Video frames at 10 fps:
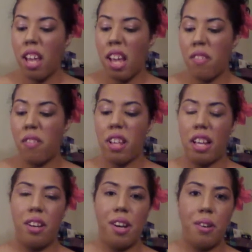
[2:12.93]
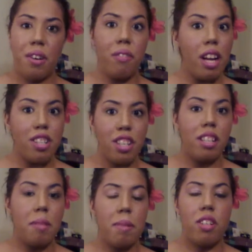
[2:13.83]
If you feel like you need a refresher
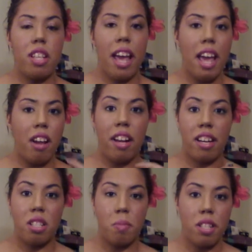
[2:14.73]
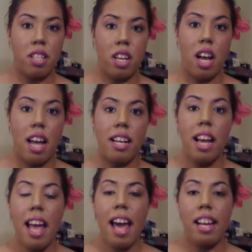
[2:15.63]
in the middle of the day, you can kind of spritz it on.
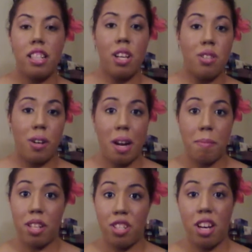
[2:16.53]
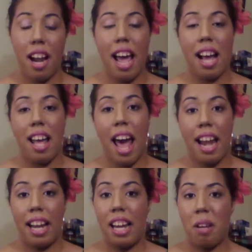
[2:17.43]
And it's also great because you're not
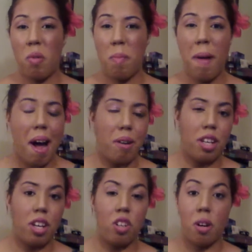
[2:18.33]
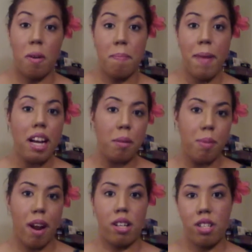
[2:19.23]
adding any more powder or makeup
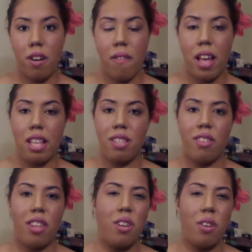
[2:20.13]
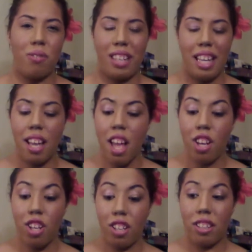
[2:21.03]
product to your face, so then you don't really
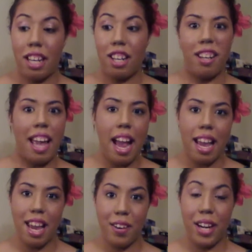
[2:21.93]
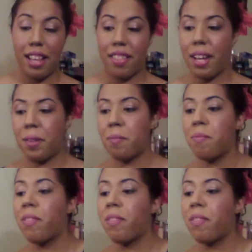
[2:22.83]
look like you're cakey or anything.